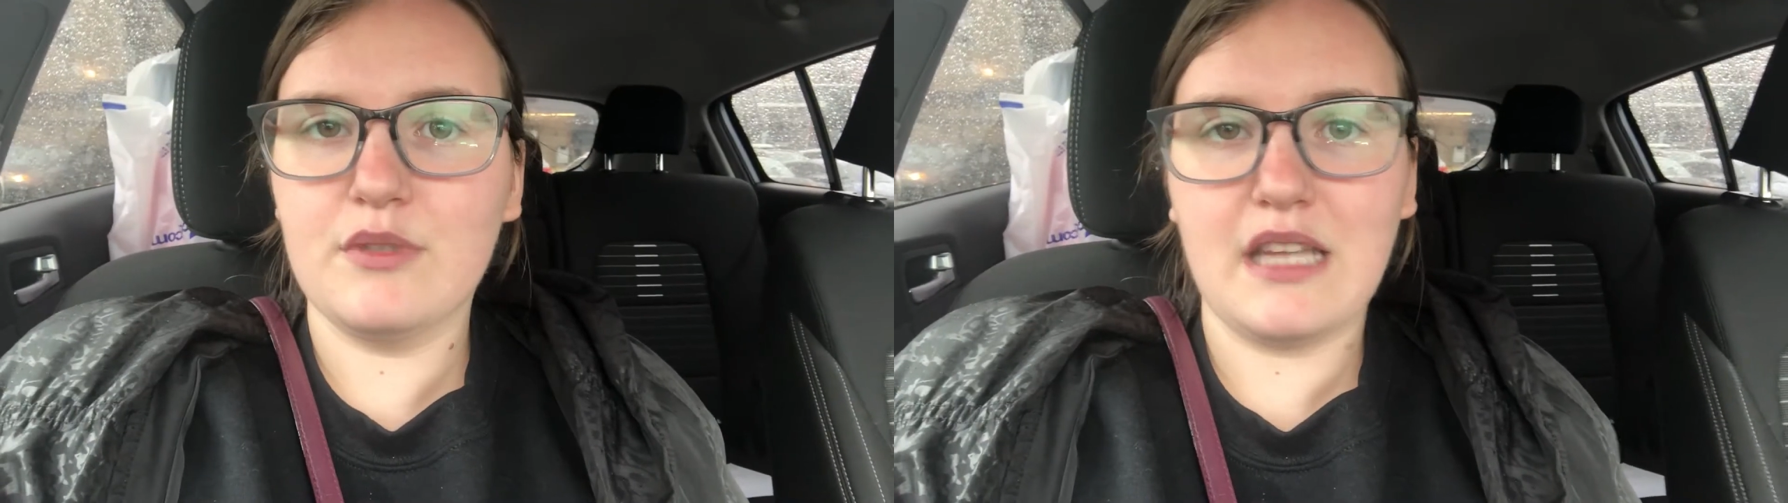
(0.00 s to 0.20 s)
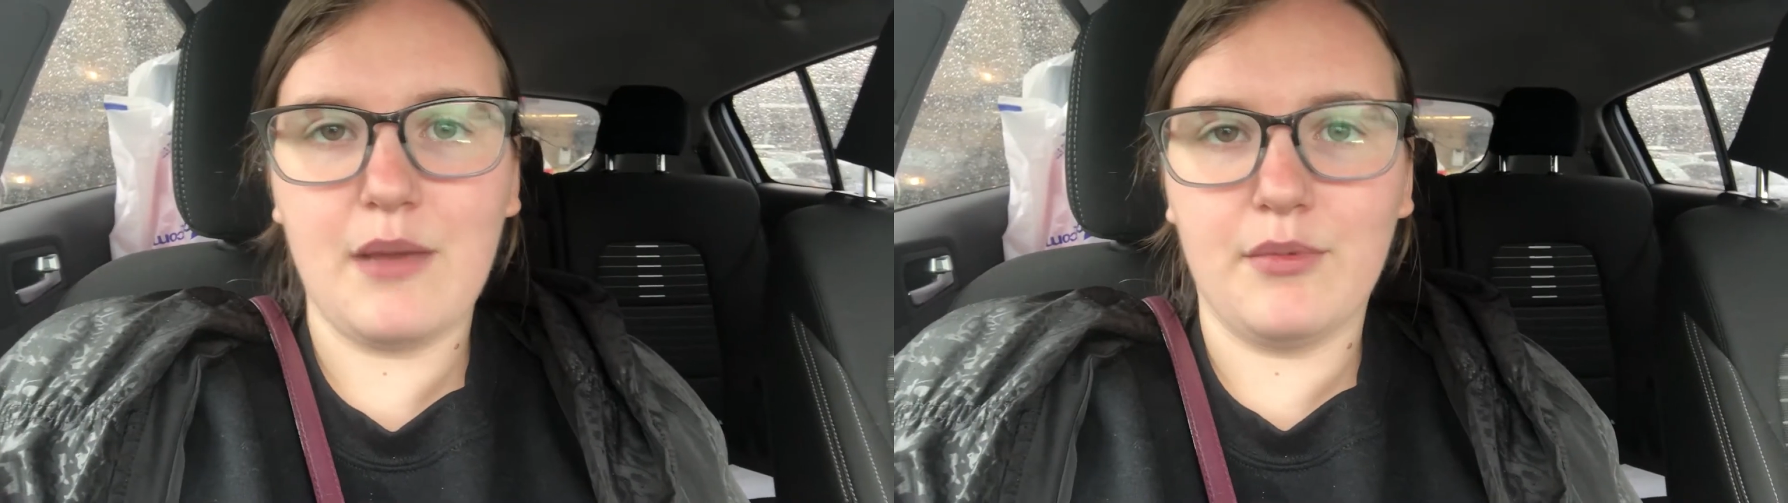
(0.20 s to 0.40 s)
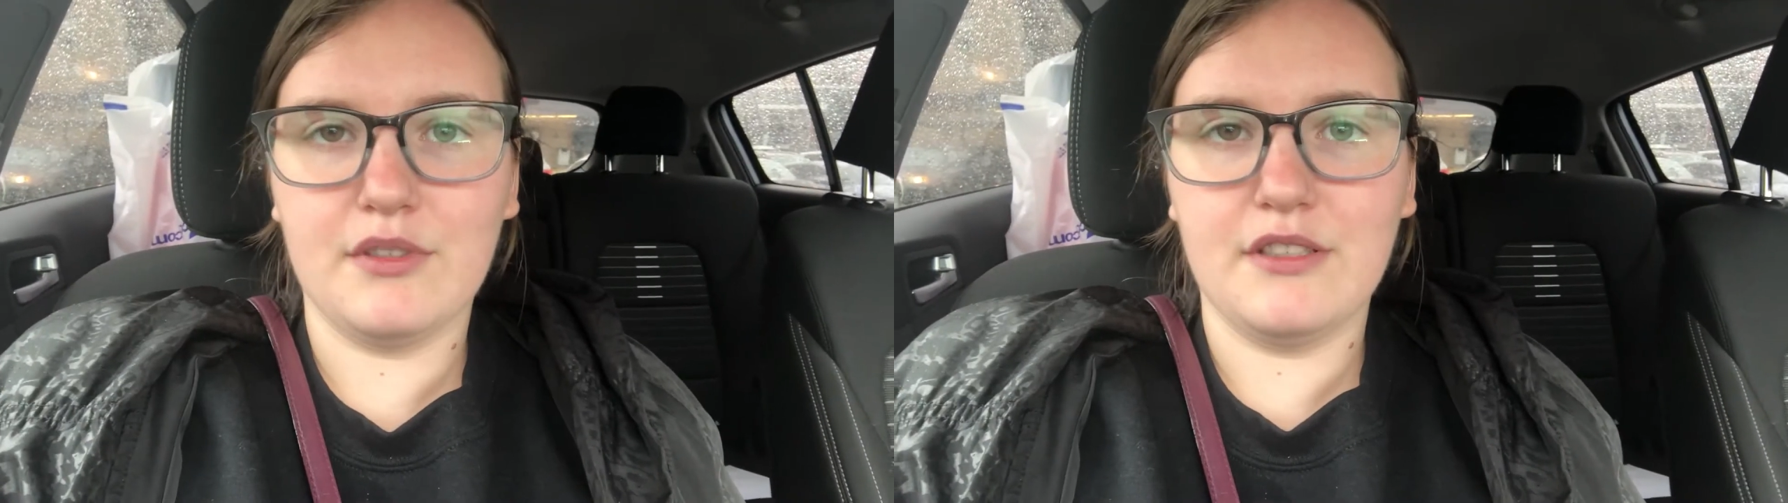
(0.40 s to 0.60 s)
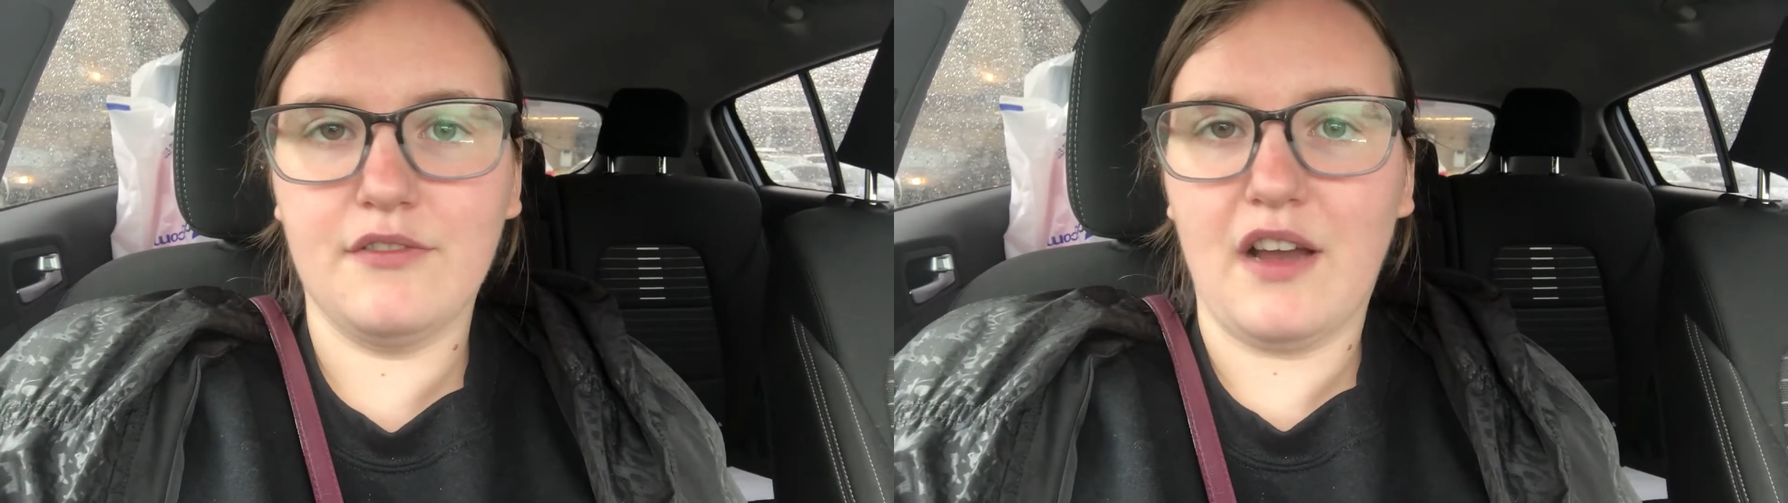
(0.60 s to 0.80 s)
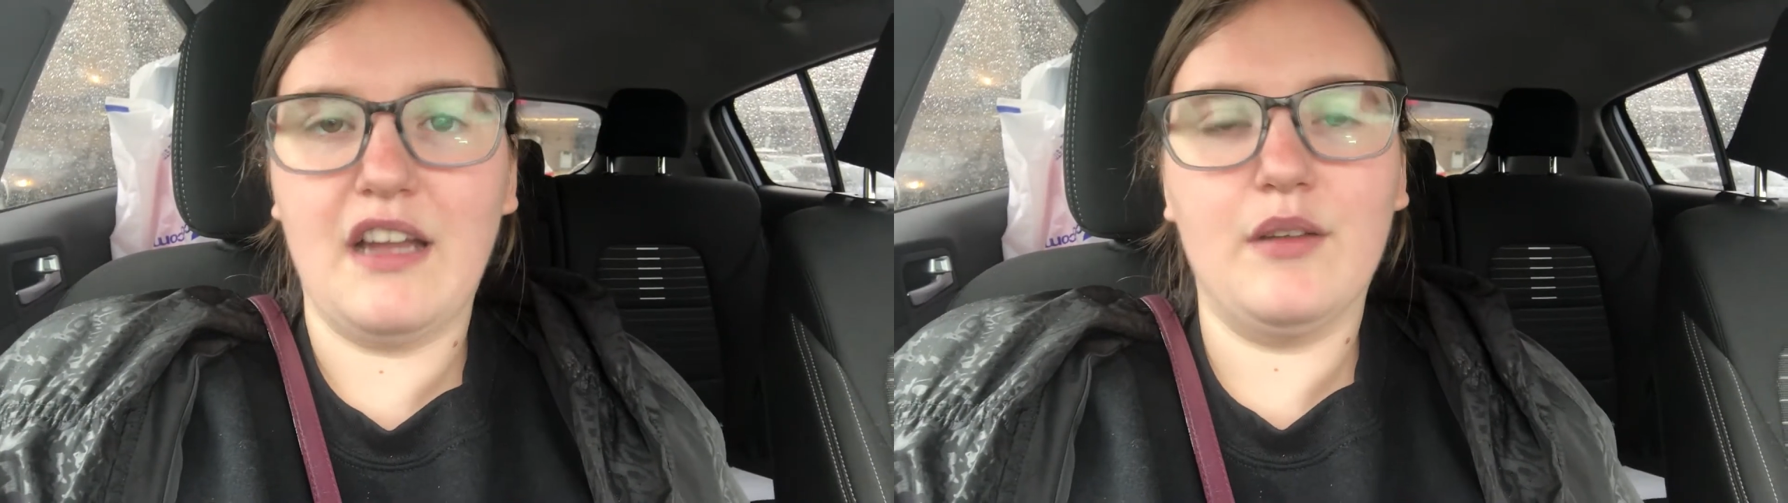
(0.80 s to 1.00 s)
was able to
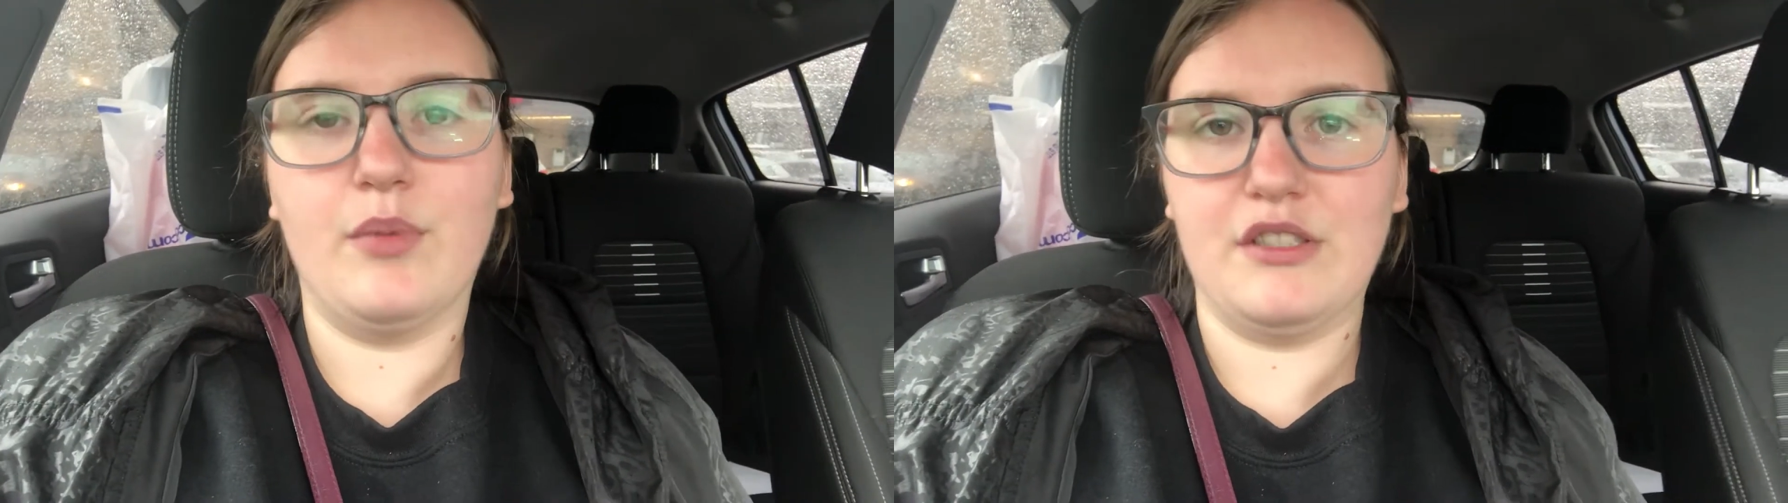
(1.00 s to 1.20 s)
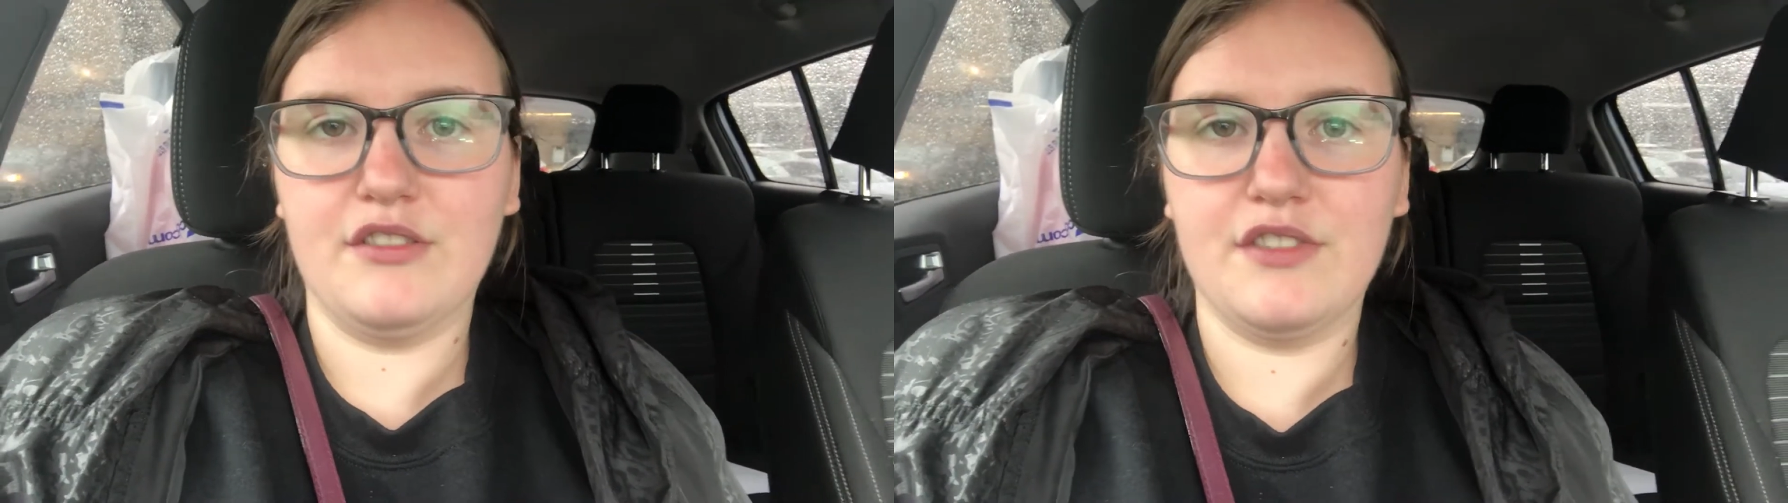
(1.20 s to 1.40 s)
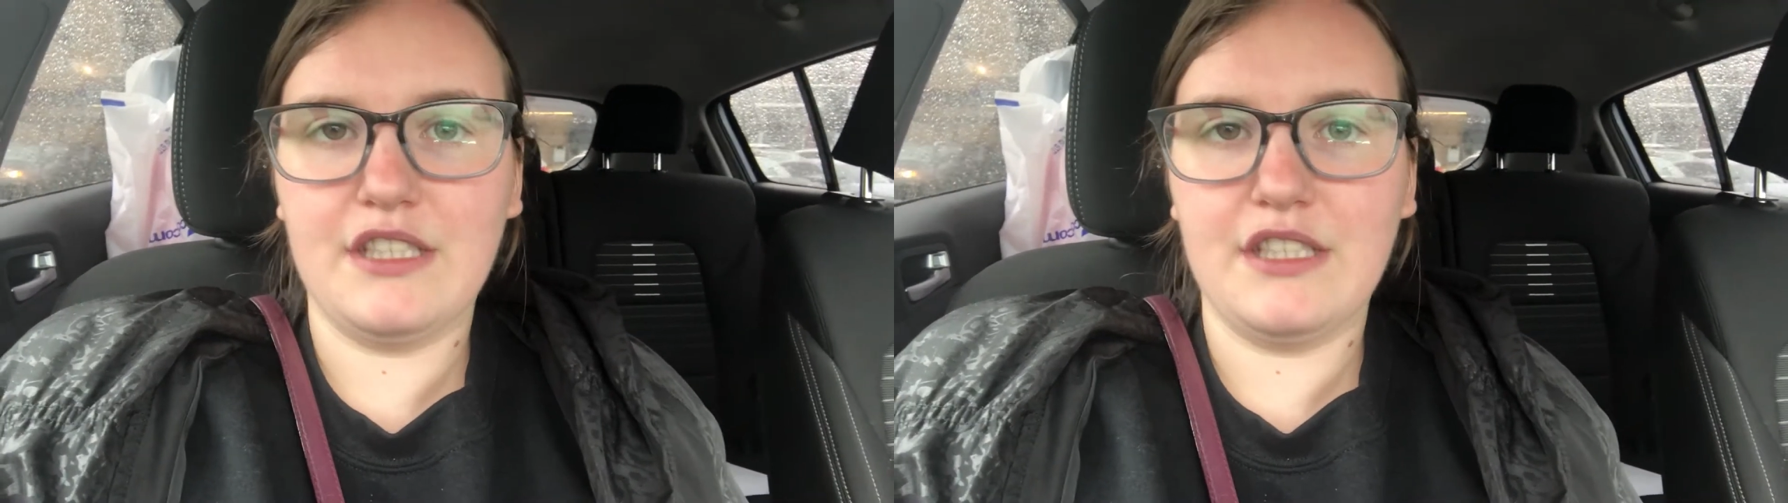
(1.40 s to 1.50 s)
find a bunch of